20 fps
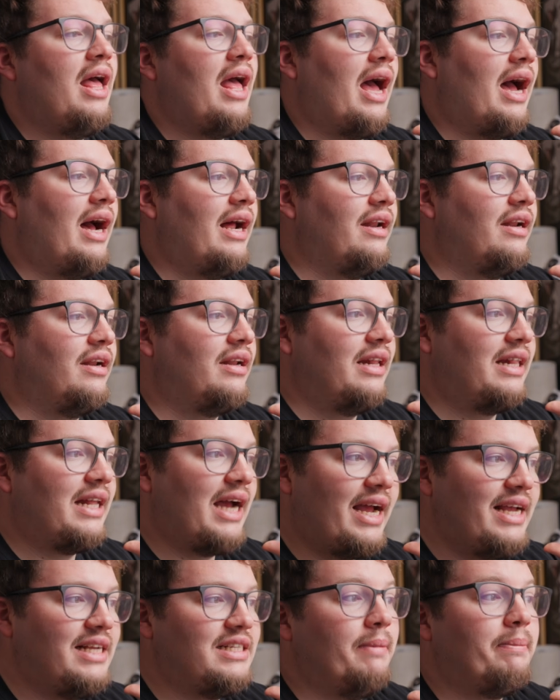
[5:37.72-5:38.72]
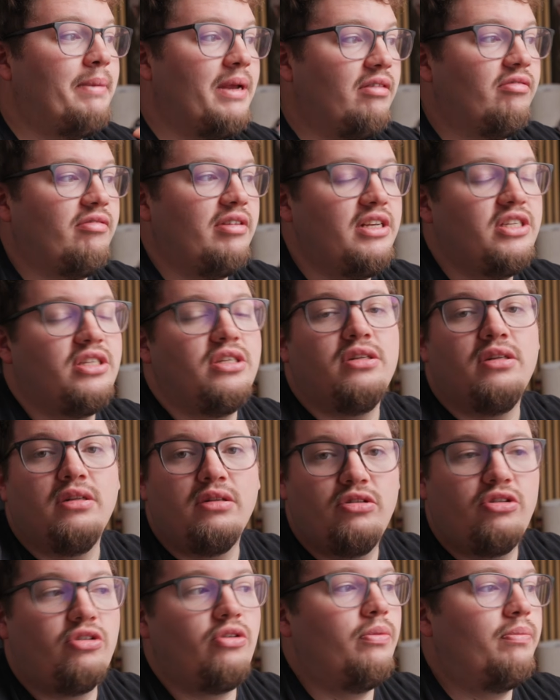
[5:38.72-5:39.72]
and that is a big reason
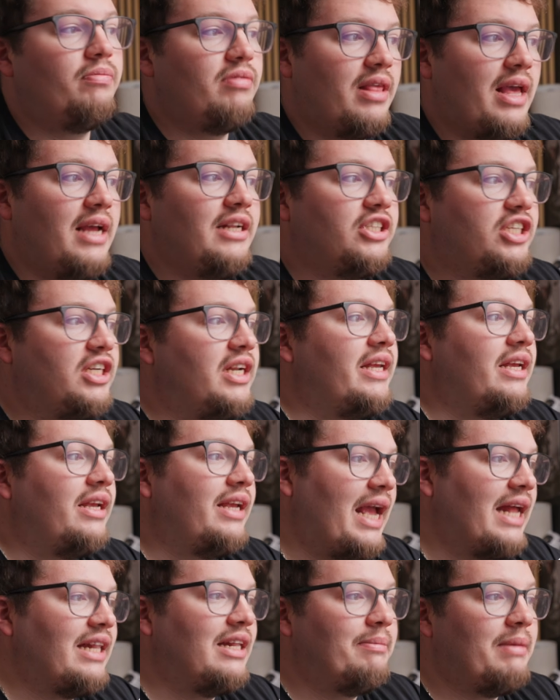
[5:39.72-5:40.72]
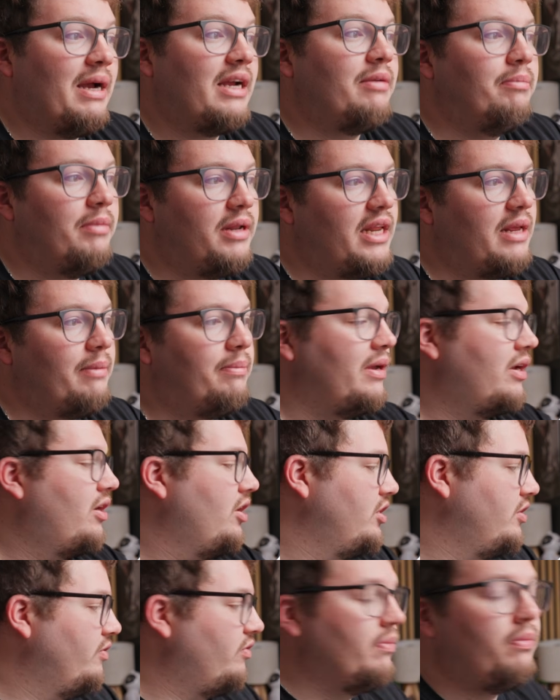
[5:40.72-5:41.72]
to potentially get the Mac Mini
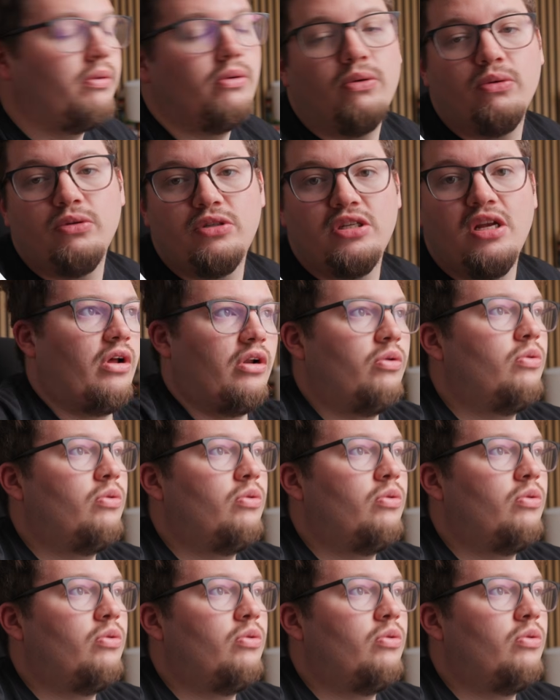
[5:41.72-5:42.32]
because of the ports. And